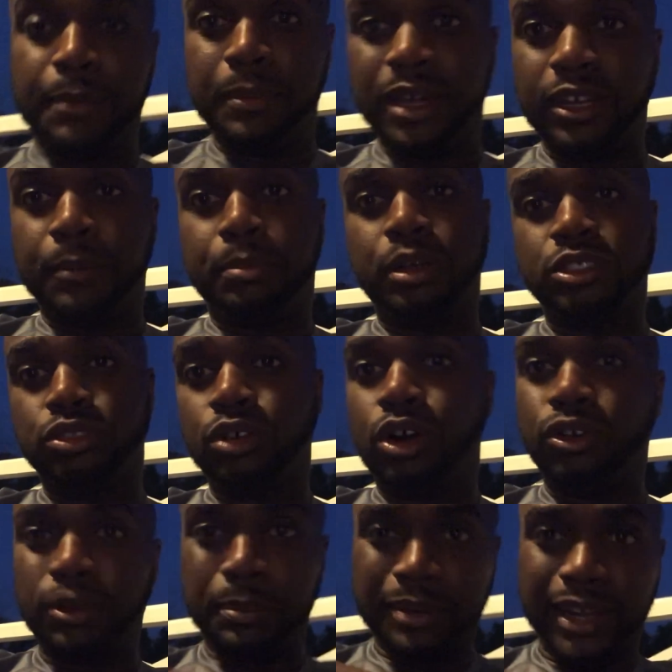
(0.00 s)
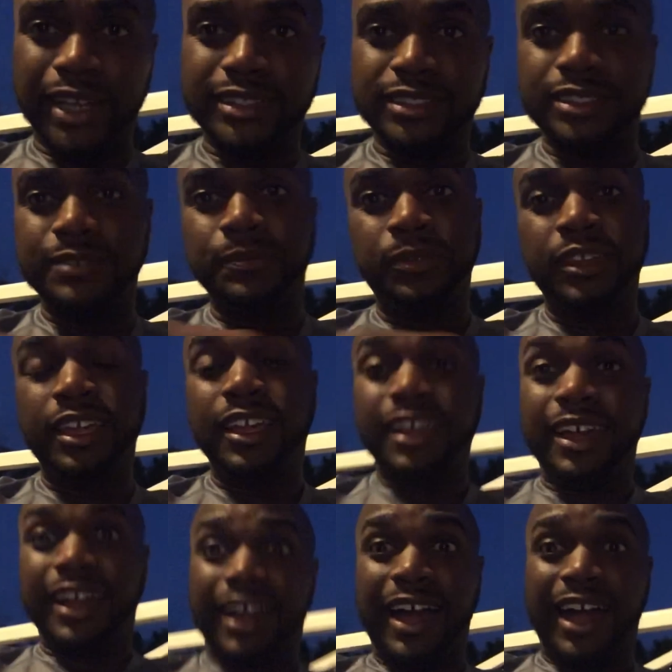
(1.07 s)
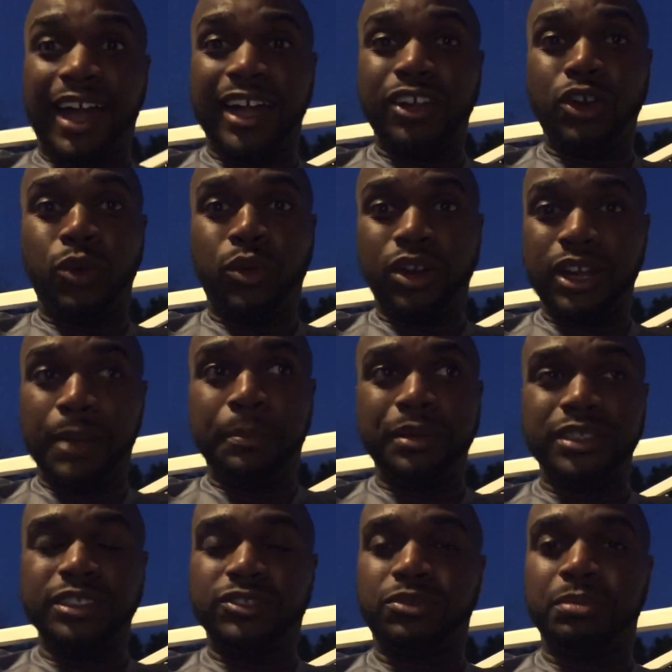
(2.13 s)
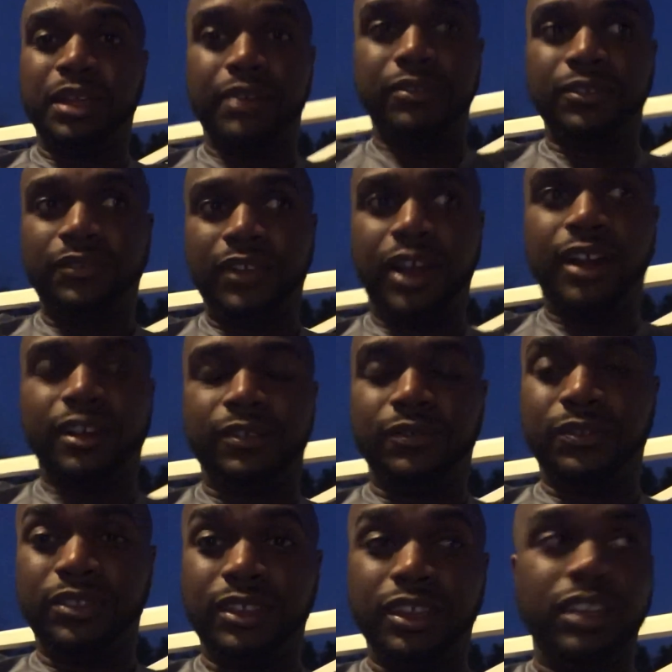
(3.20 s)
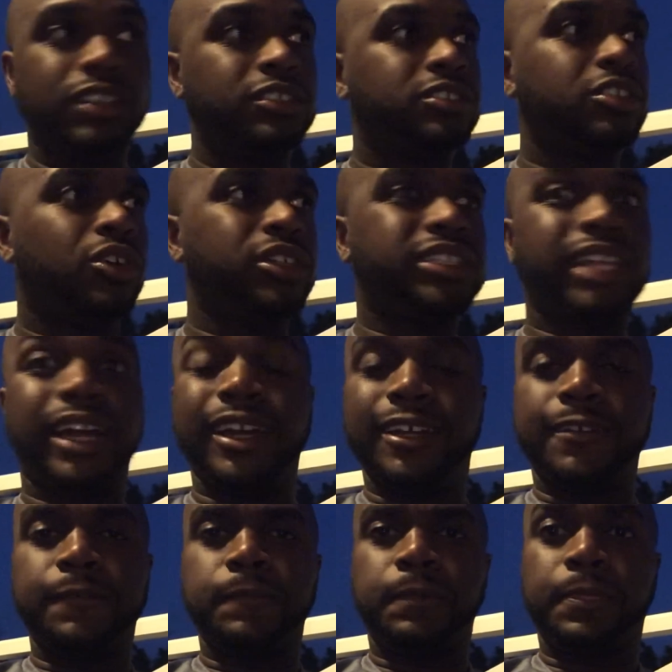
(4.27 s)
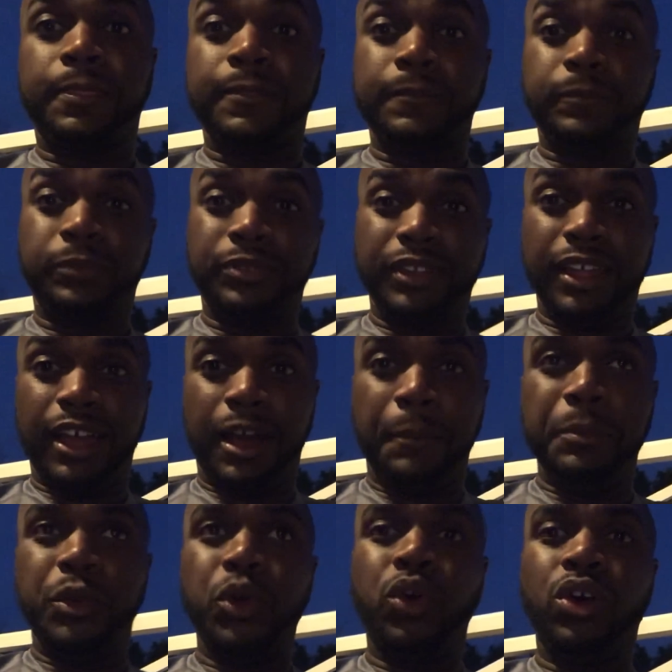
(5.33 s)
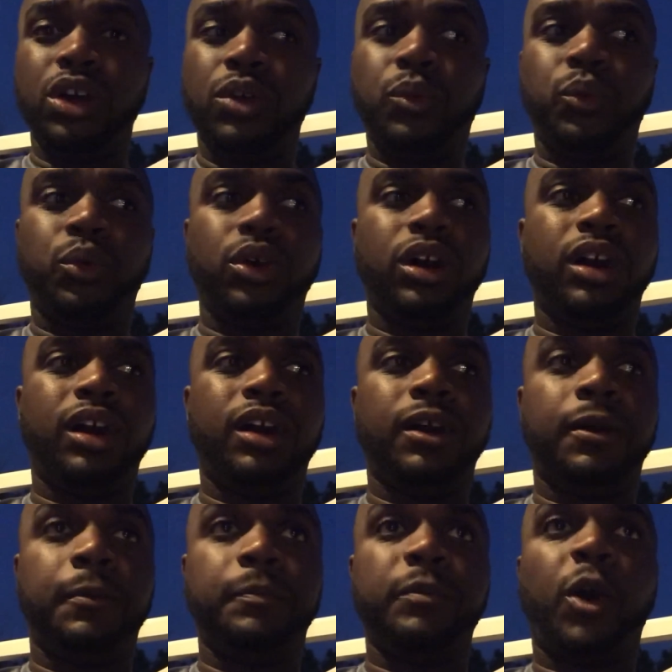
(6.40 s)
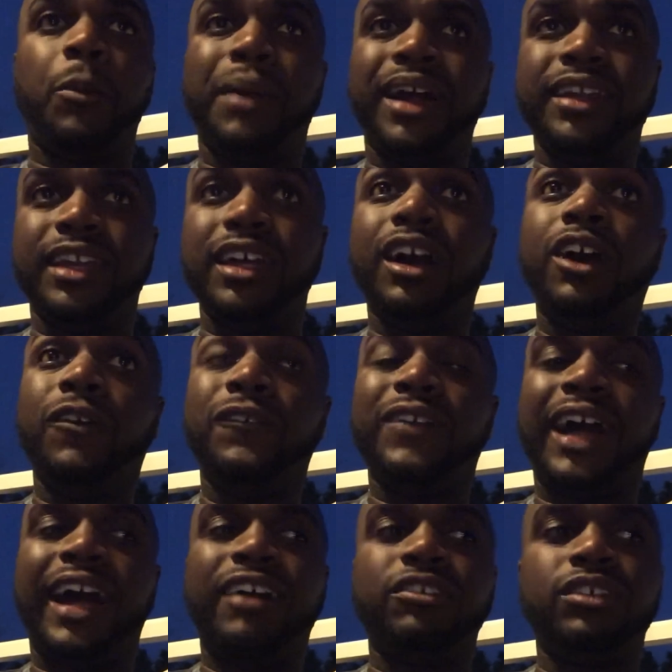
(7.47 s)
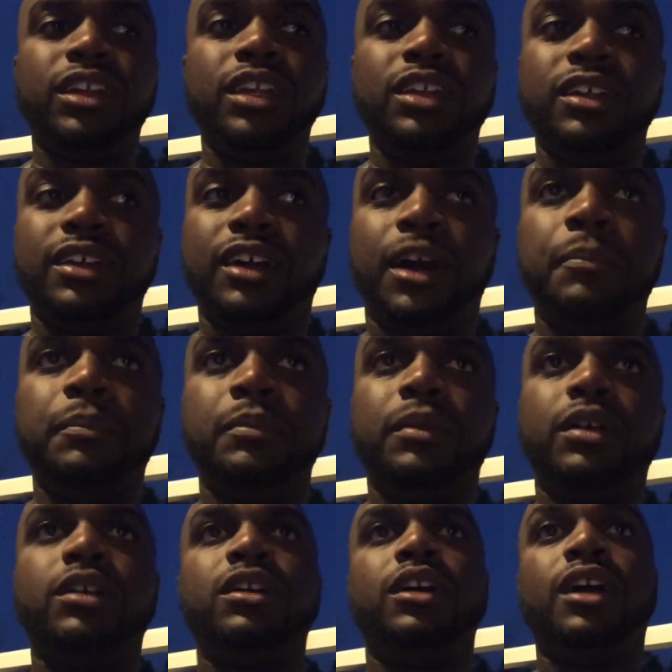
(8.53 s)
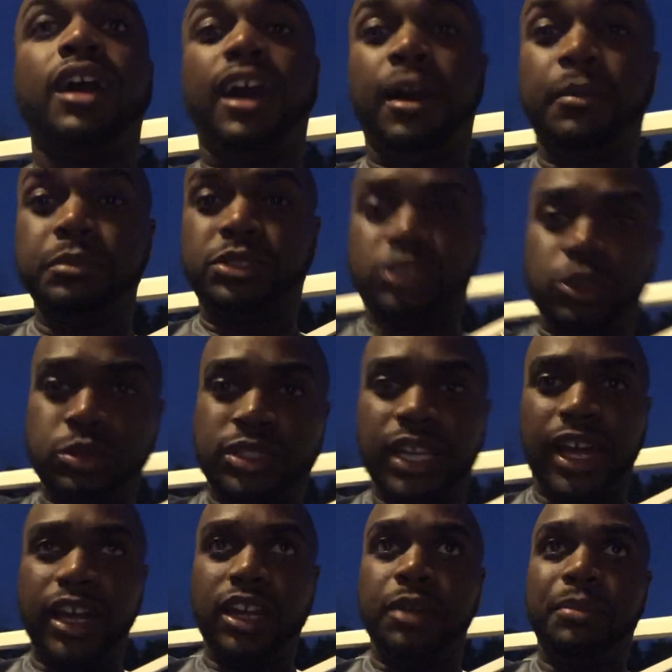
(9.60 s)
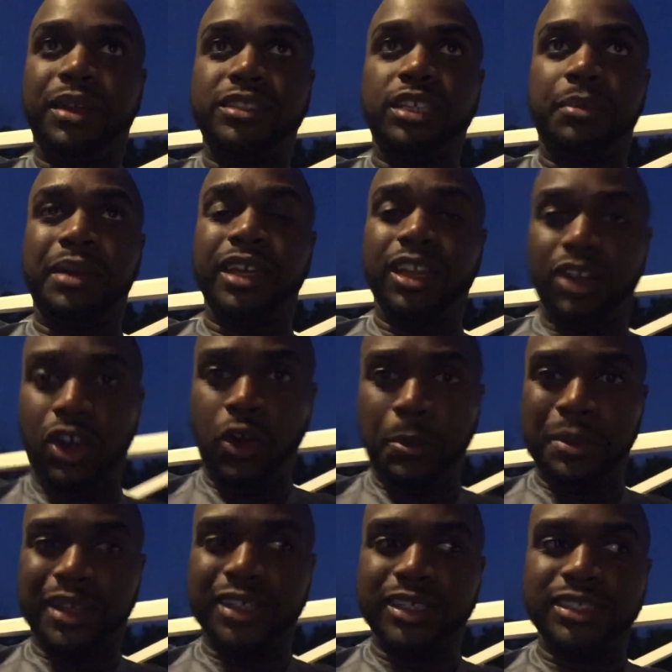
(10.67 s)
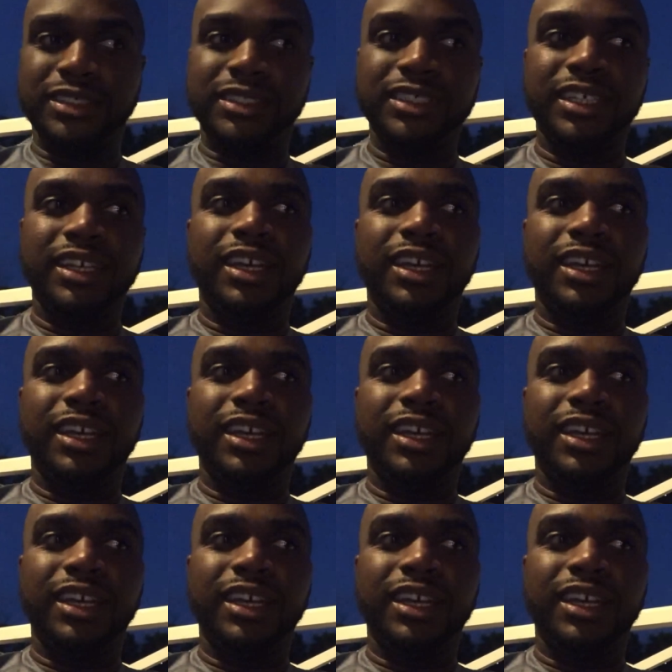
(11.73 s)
met the person who owned the plaza. I go work that business from 11 to 5. So it's like I'm doing on my day off. I'm so tired by the time I get home because